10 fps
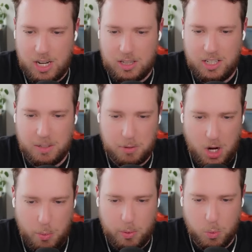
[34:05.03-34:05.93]
Liam
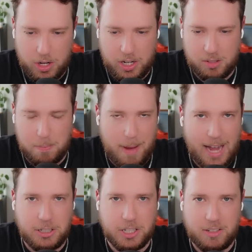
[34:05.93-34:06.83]
Cohen work his
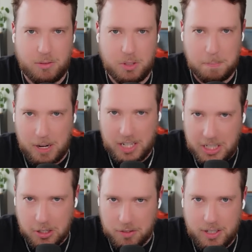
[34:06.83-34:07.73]
magic with
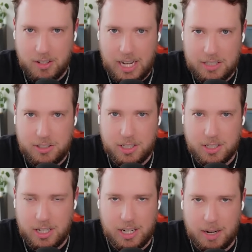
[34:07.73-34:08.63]
Bucky Irving last year.
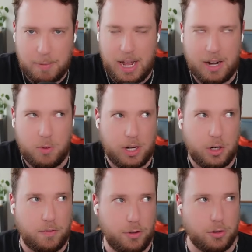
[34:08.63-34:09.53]
And I don't want to
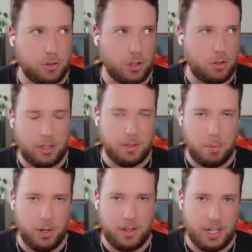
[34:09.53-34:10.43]
go full circle on the
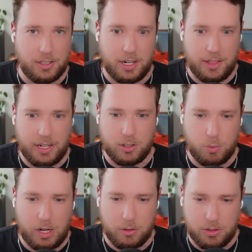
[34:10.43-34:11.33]
point that I said I think it's
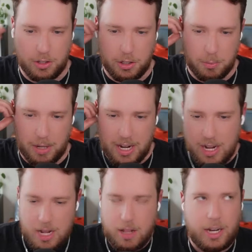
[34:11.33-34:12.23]
reckless to do, but
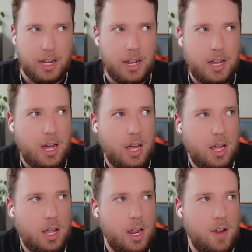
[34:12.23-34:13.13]
like,
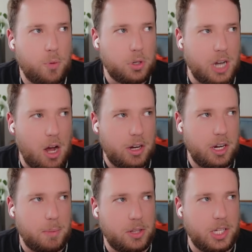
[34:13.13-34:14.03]
if we're talking
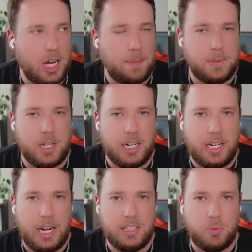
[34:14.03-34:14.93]
about the upside
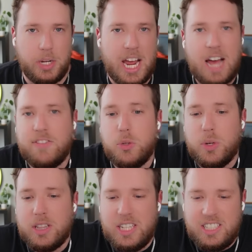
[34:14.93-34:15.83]
case, we have to
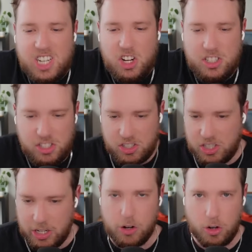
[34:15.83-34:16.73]
at least
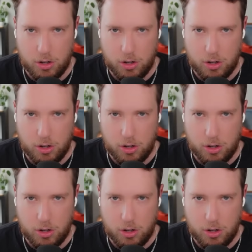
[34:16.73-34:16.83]
consider